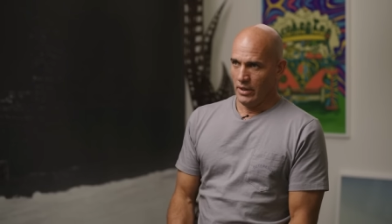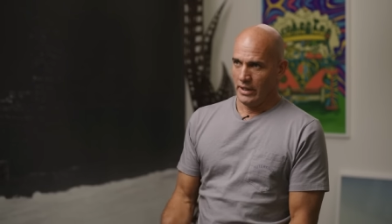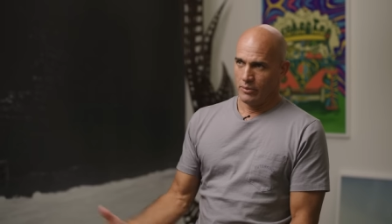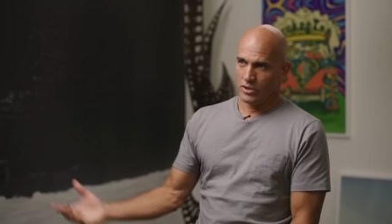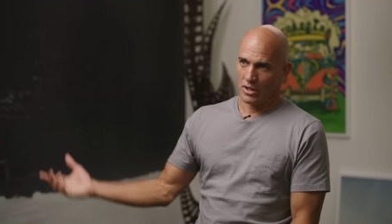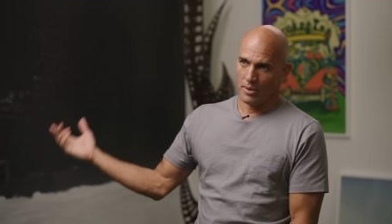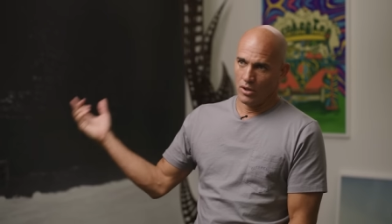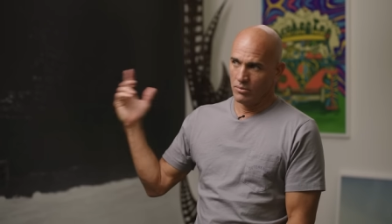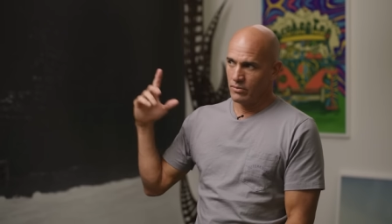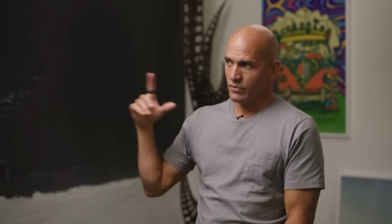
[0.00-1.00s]
And he would come
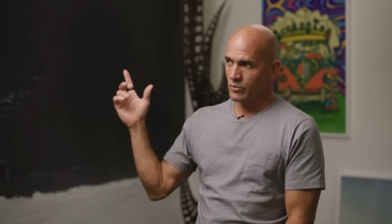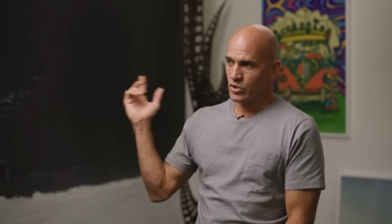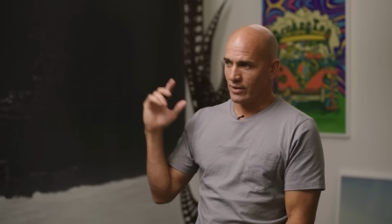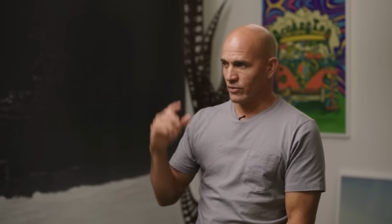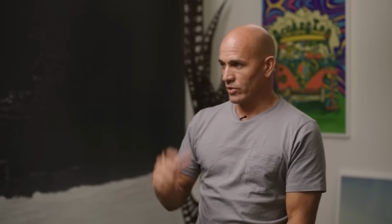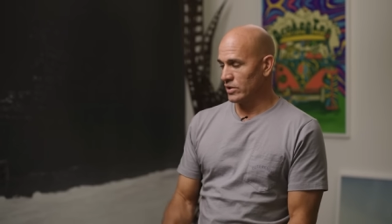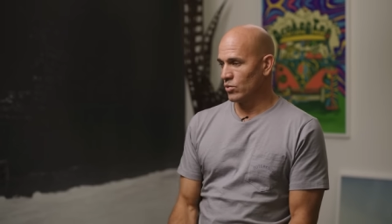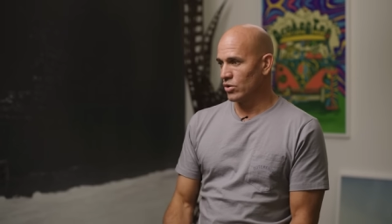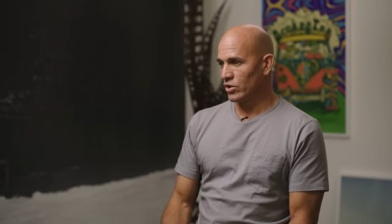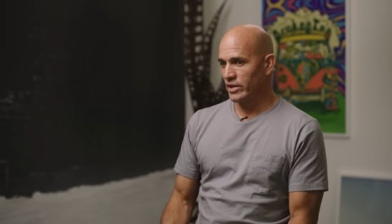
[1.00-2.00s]
home from traveling around the
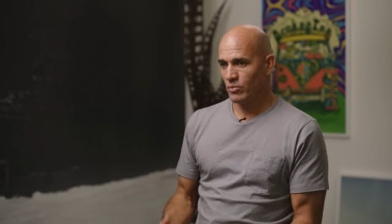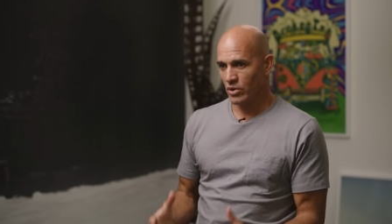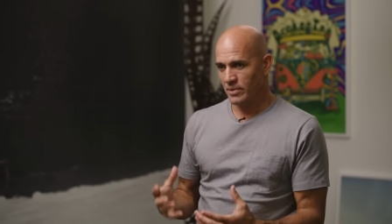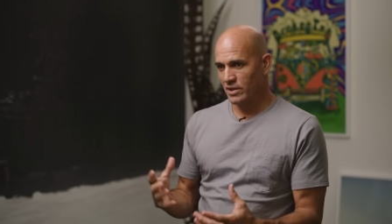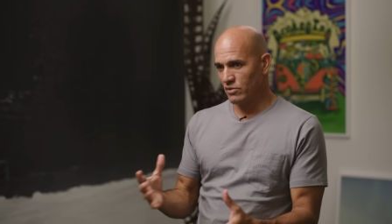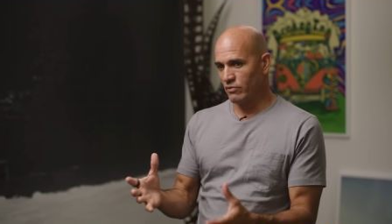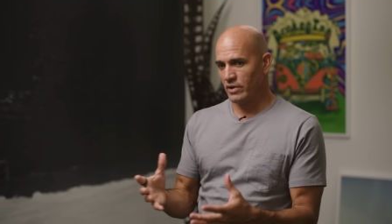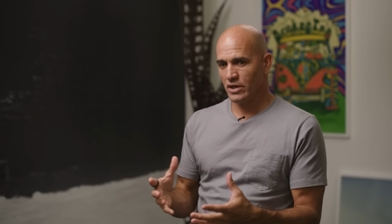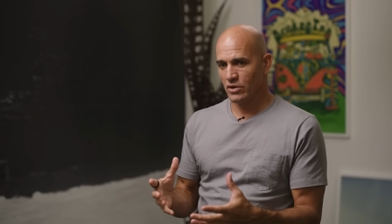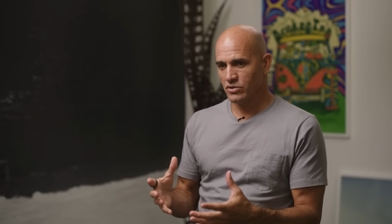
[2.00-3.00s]
world and he'd bring me these
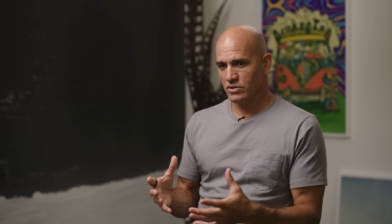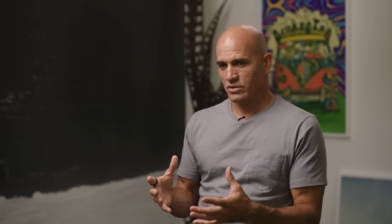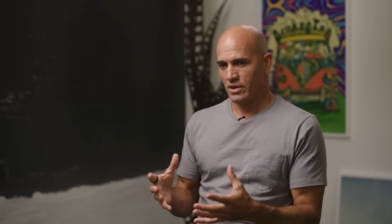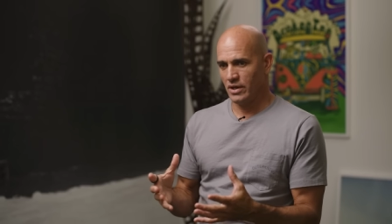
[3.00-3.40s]
videos.